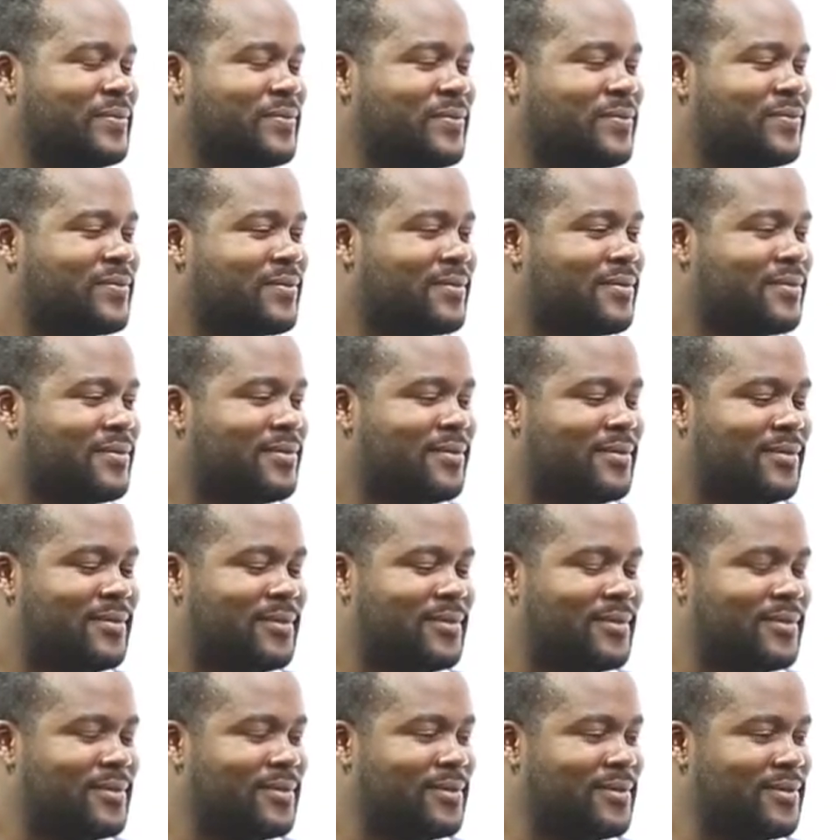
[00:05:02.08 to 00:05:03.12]

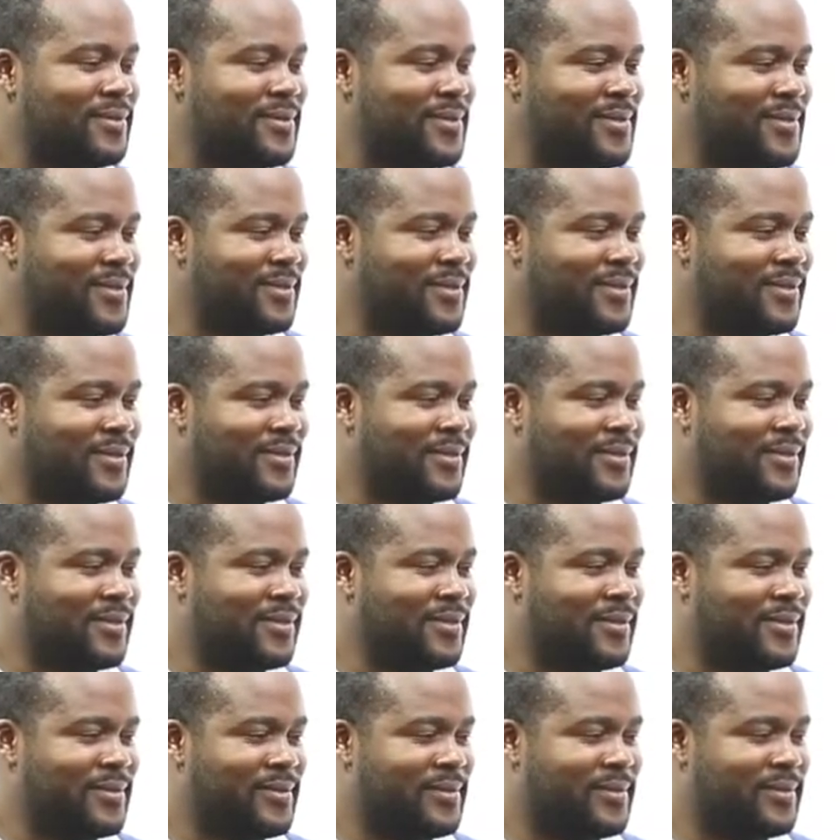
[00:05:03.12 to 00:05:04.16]

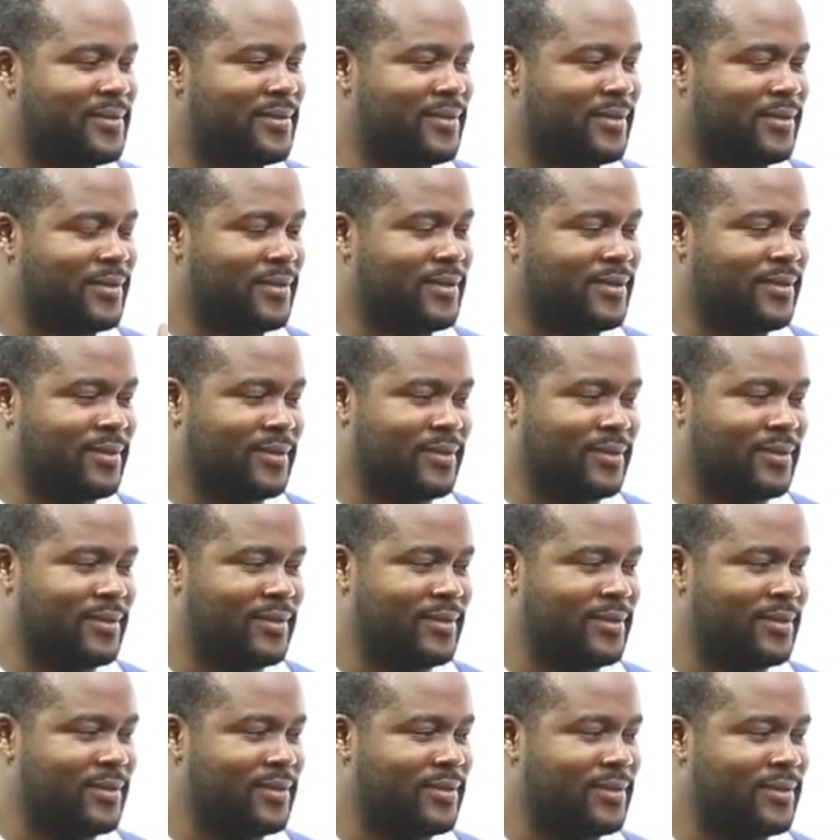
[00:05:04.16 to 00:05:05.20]

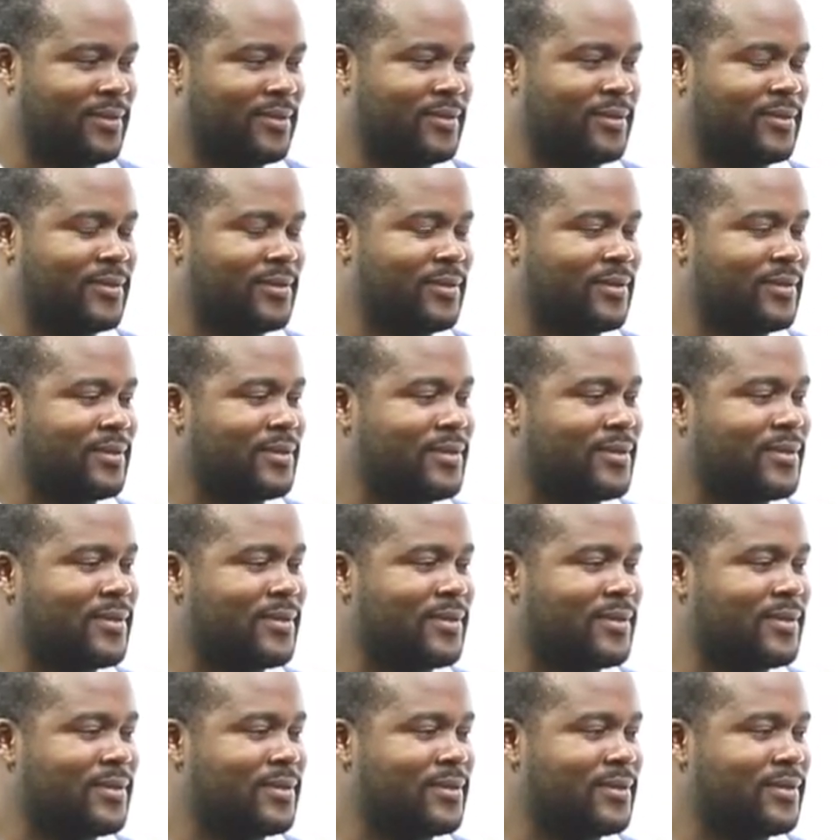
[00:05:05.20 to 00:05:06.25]

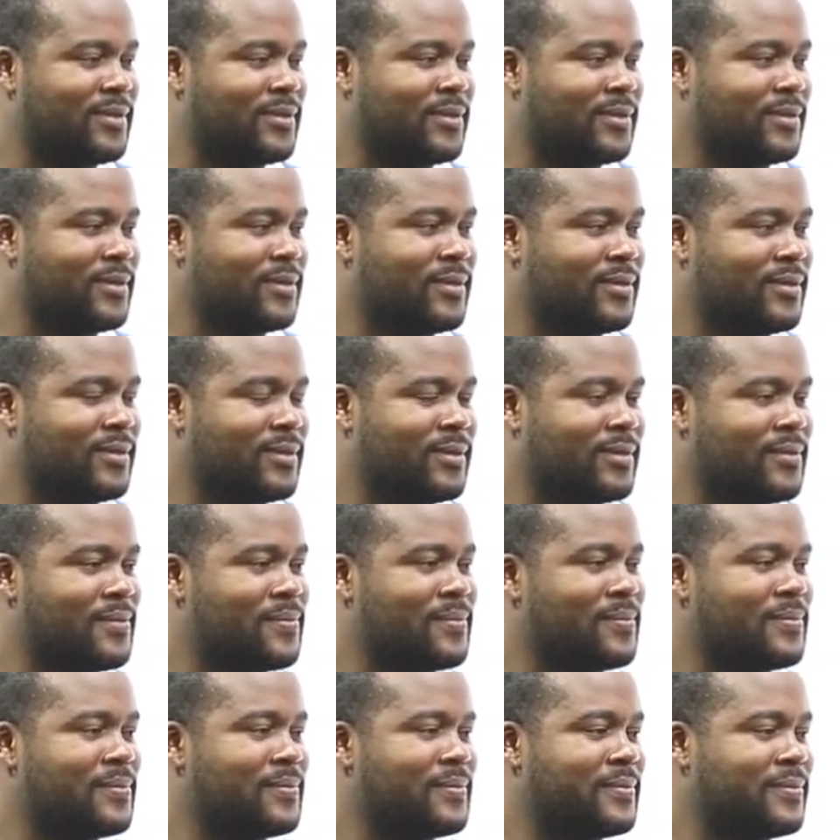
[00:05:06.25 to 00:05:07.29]

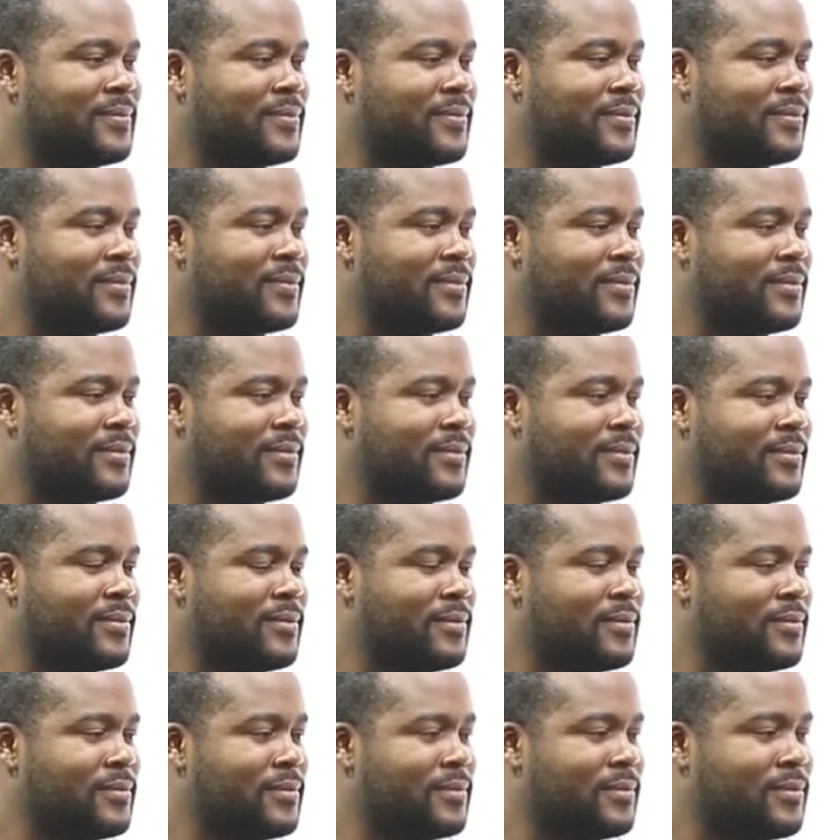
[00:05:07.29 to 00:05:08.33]

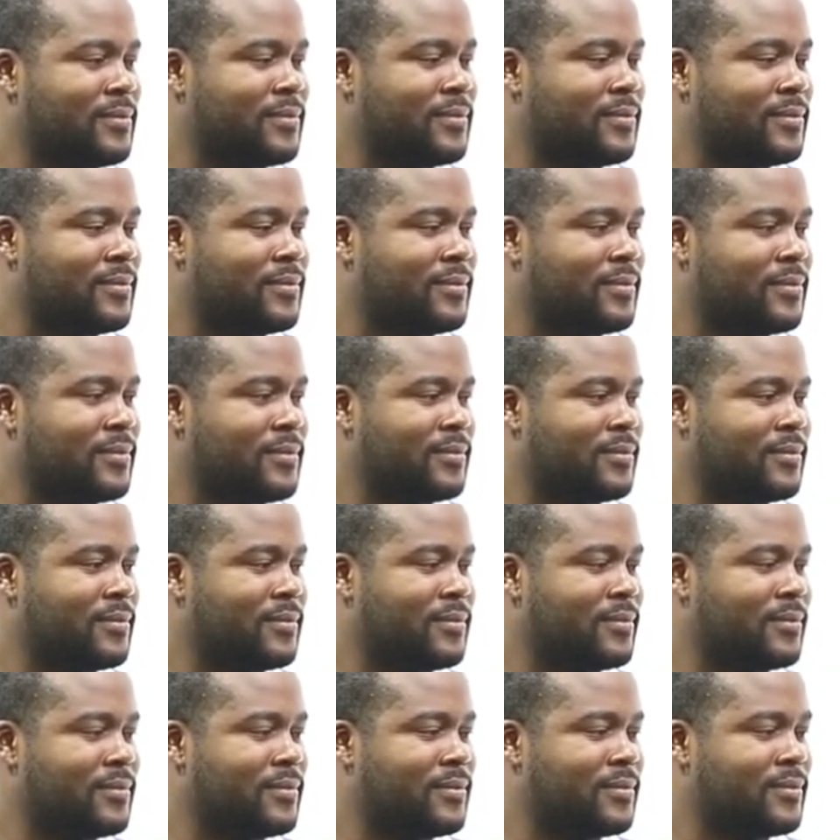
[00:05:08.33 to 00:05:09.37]

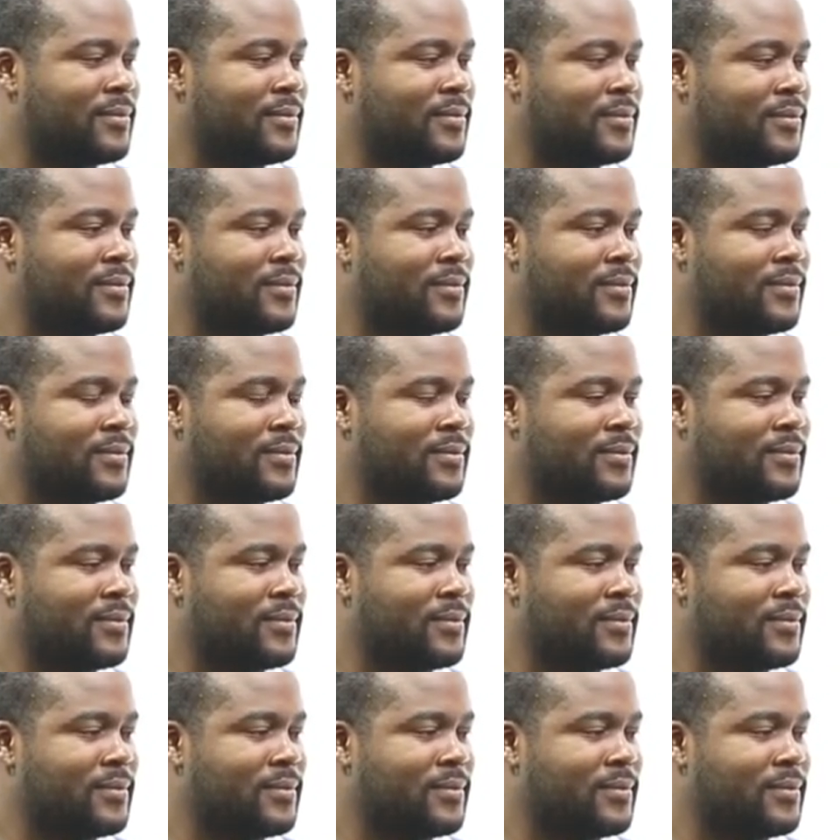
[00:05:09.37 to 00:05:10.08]
[no speech]